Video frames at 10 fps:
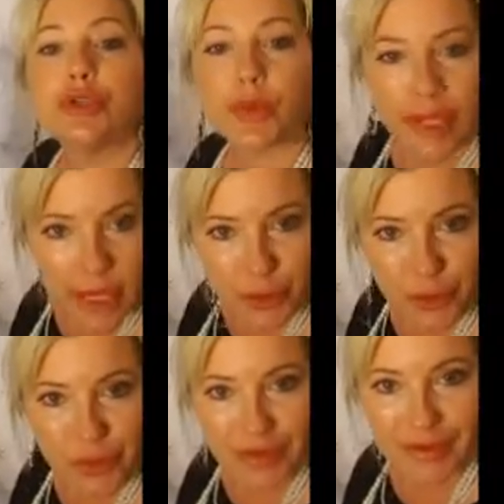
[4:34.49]

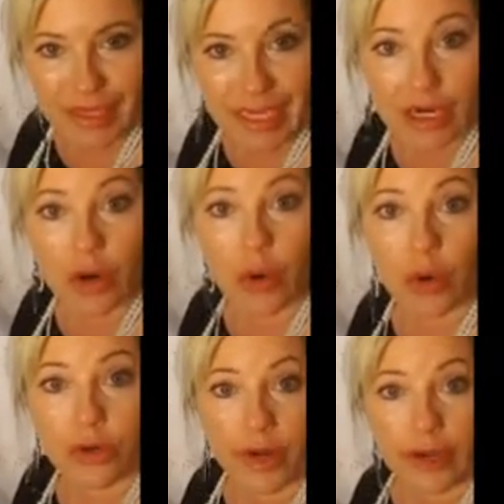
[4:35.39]
300 PV
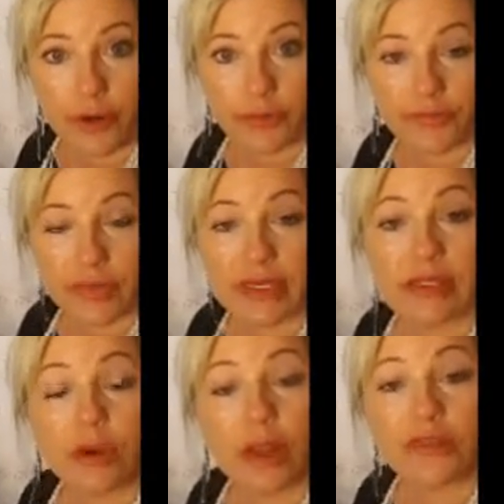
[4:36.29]
or greater
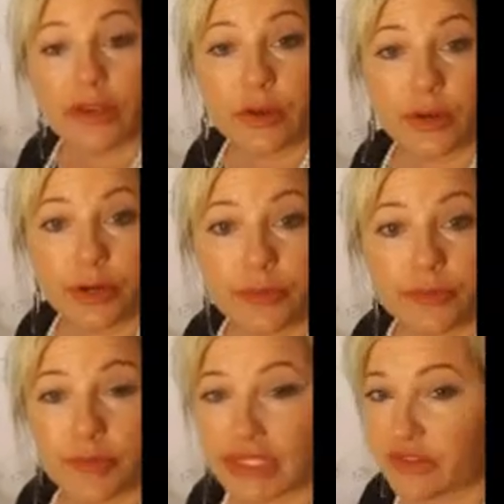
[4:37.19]
is a qualified order.
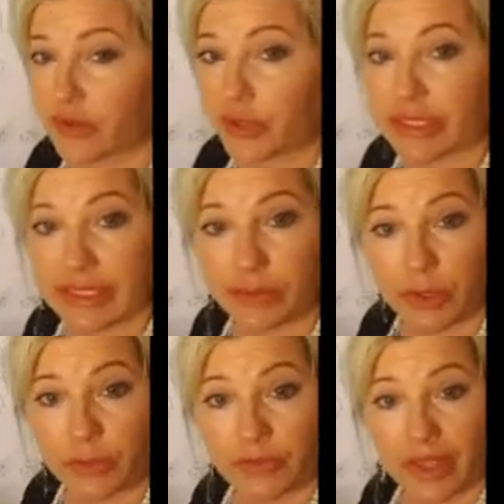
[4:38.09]
It's very
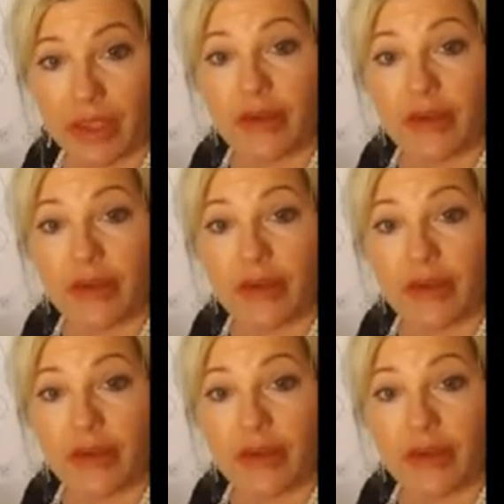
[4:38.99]
simple.